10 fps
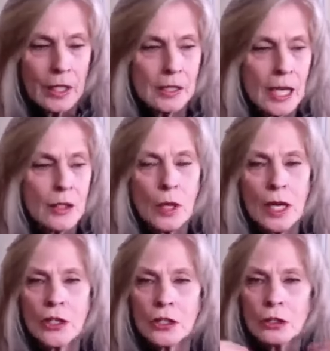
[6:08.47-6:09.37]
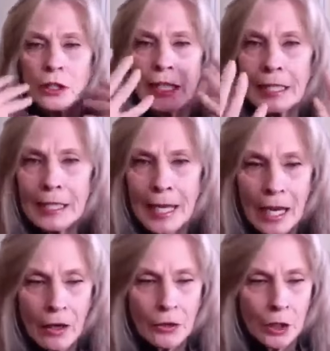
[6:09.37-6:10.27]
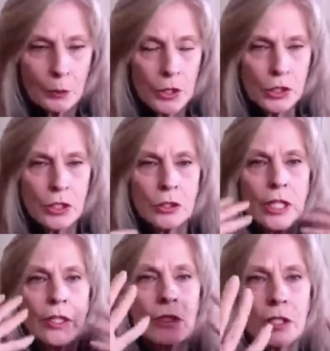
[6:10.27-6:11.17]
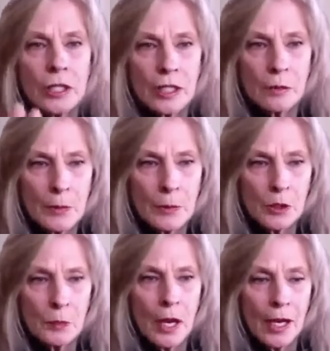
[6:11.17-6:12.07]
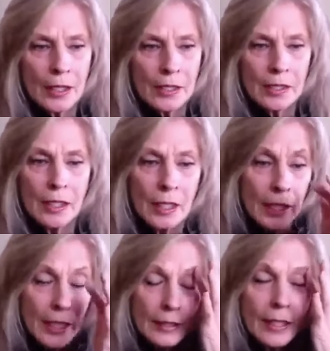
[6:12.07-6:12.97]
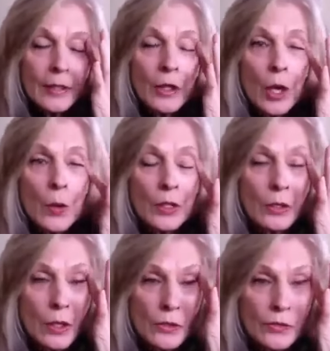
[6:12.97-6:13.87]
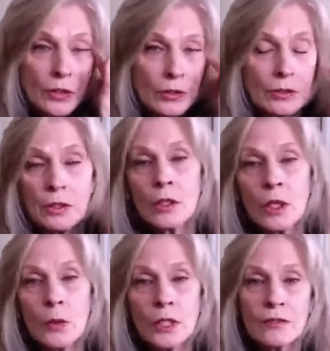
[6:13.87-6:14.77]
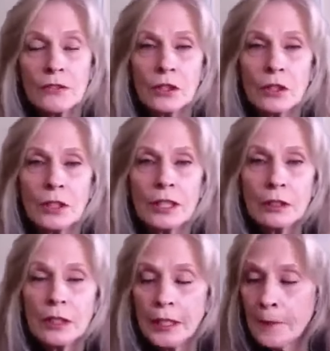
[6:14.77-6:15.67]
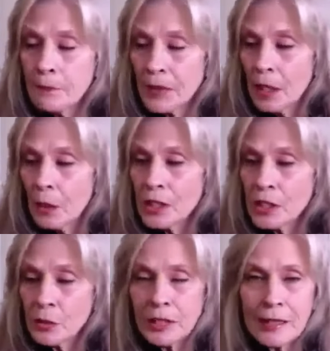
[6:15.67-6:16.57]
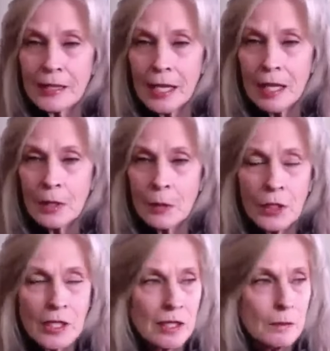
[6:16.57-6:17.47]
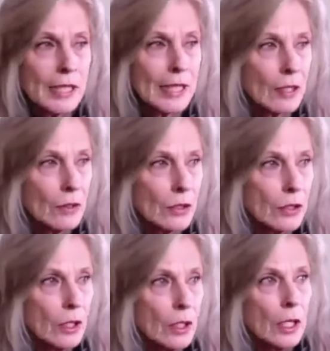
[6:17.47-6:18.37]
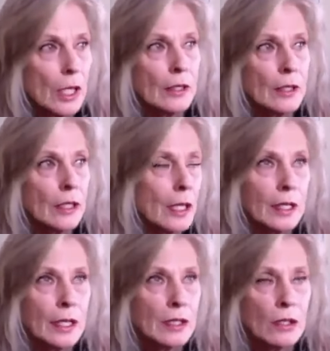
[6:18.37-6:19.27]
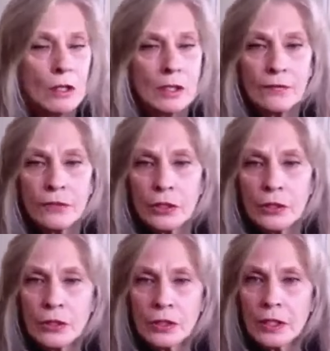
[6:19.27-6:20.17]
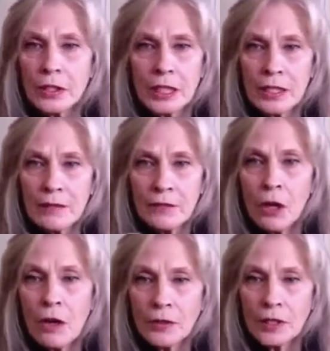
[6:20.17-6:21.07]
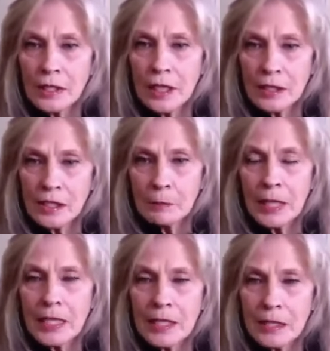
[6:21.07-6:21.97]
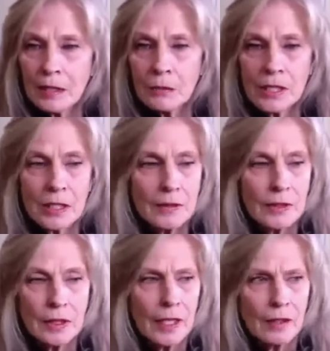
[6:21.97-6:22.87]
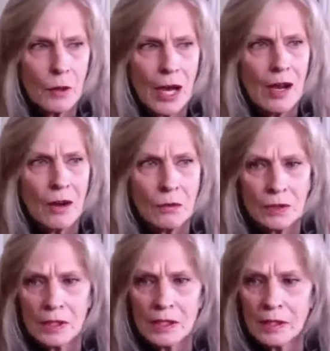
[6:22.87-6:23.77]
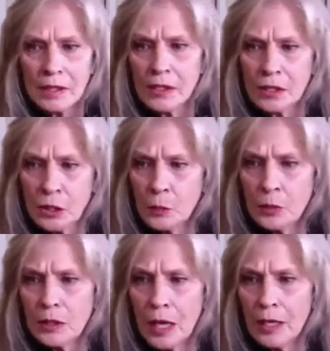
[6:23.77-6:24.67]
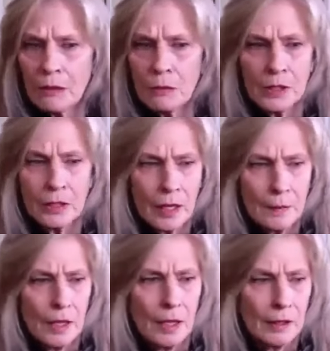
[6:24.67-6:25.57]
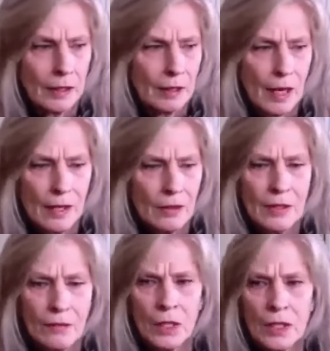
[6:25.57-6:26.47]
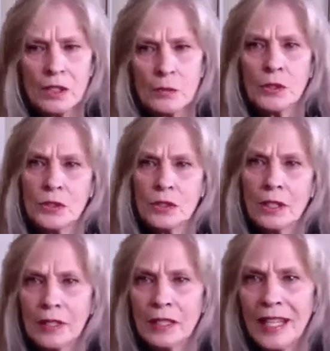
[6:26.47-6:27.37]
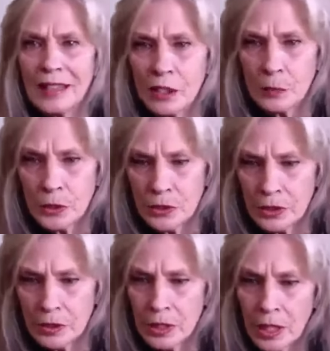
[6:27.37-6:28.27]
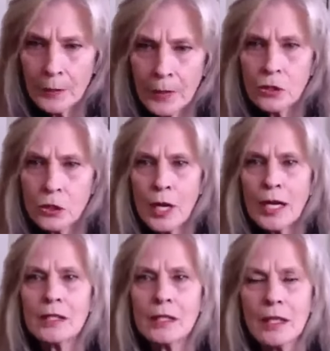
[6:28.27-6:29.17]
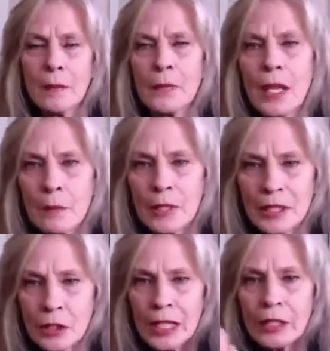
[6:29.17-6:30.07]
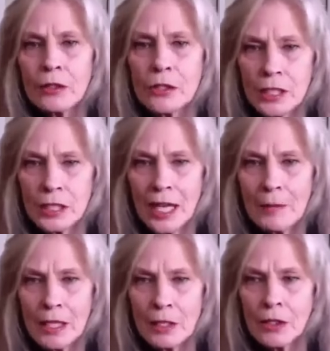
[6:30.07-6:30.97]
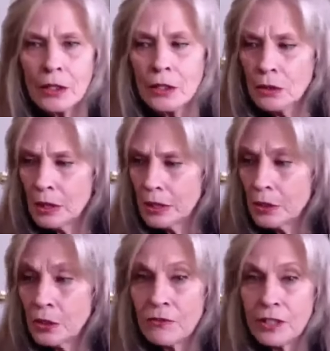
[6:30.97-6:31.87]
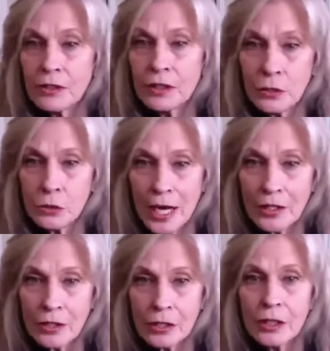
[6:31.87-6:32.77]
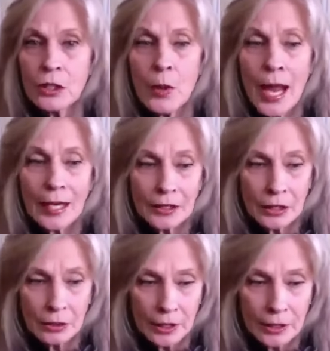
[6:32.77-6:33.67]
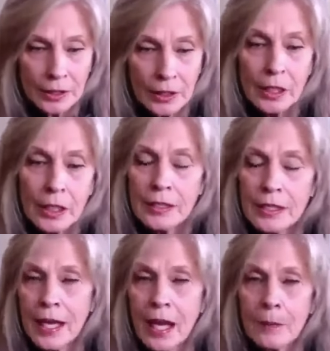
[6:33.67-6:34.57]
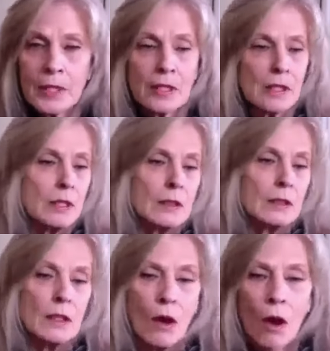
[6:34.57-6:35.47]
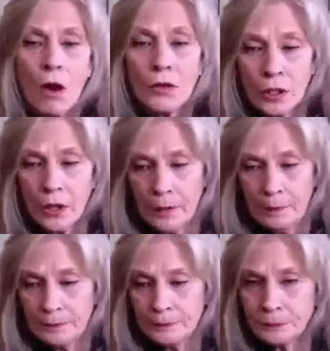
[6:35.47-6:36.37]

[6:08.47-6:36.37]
Because otherwise you're leaning out, you're pushing your energy into other people's bodies. And then no one knows, no one can feel clearly what's really them, what's somebody else. And then it gets all confused, and then you get involved, and it's like this mess. And it wasn't even like, wow, this is like stupid. I don't even want this person. I don't even like this person. I'm not attracted to them. But their energy came into you, and then you felt the attraction, and you acted on it. And this happens all the time.